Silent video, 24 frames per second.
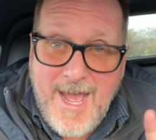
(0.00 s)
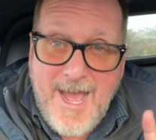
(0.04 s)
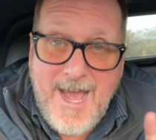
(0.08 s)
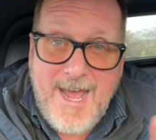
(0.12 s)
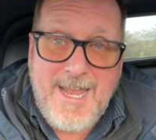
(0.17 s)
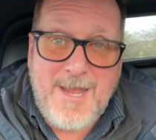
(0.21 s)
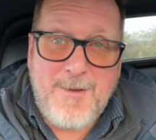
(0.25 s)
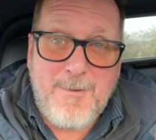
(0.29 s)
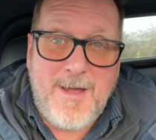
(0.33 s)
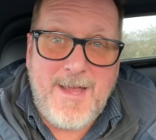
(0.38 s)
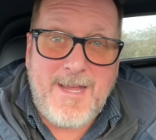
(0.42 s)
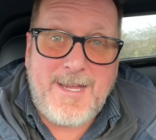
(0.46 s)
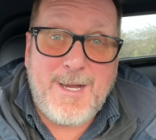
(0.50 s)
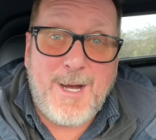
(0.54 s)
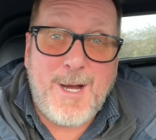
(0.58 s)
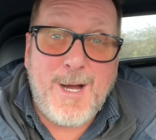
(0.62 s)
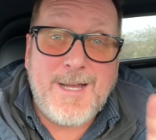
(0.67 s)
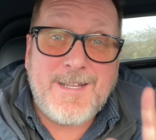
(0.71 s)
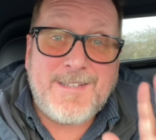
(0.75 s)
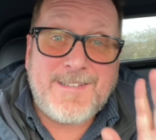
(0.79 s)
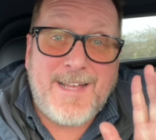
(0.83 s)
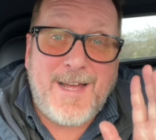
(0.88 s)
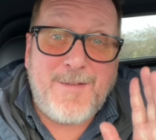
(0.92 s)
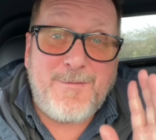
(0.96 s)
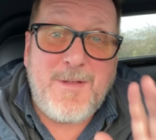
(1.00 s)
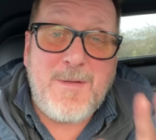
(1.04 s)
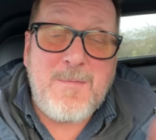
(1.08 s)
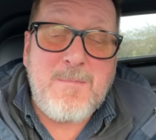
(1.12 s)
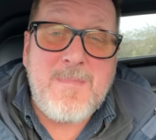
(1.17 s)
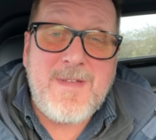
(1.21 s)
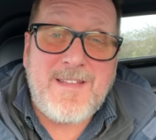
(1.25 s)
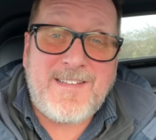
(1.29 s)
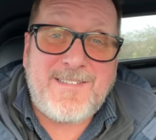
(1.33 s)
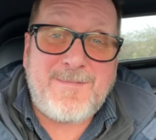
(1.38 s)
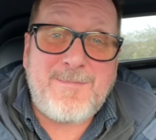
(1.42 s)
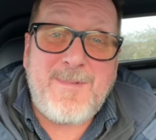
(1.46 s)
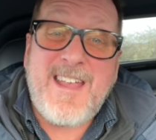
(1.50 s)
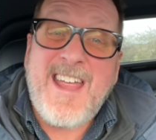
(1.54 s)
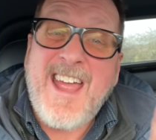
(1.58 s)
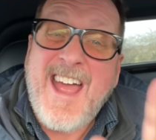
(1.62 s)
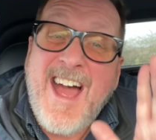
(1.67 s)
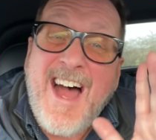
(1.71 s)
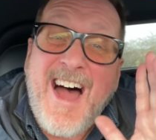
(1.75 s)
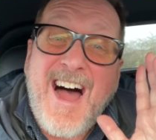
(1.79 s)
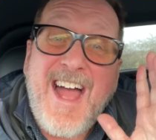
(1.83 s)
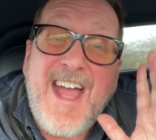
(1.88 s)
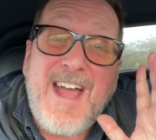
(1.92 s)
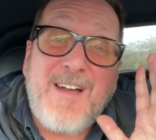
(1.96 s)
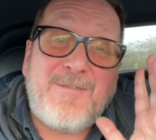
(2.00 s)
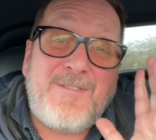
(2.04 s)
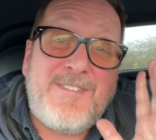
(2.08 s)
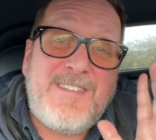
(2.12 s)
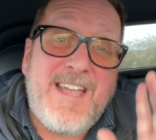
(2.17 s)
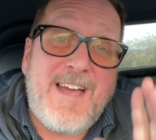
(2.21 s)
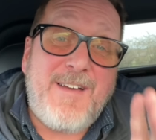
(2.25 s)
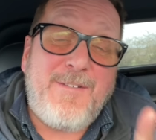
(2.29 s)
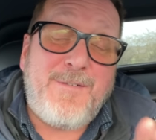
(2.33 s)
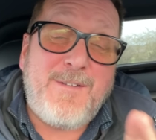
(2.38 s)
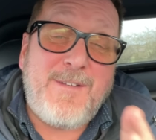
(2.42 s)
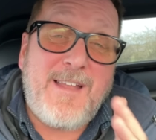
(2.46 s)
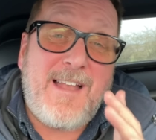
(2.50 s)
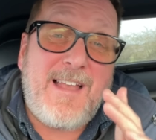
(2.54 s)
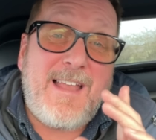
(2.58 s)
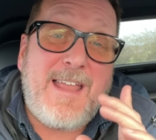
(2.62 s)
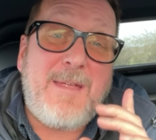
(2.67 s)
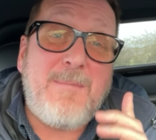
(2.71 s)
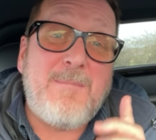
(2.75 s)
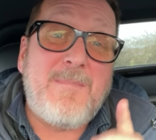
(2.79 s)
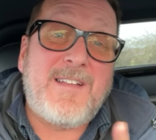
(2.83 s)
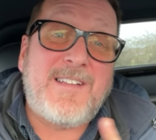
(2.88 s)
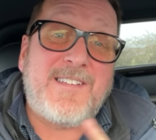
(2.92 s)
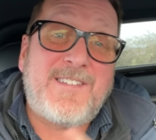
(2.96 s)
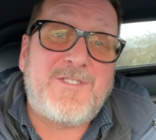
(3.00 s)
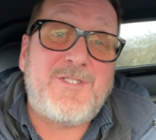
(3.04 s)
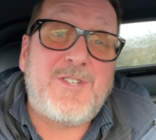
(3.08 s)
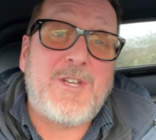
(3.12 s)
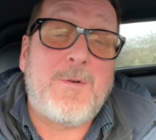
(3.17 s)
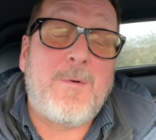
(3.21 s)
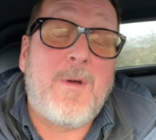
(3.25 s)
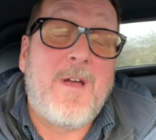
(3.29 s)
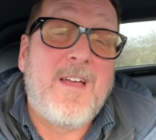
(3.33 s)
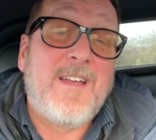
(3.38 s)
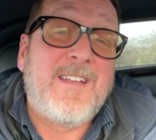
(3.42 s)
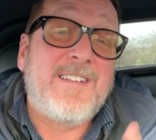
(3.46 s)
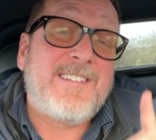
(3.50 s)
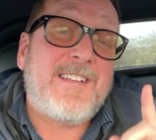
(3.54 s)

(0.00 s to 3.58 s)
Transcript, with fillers: Anyway, guys, have you missed me? I have definitely missed you.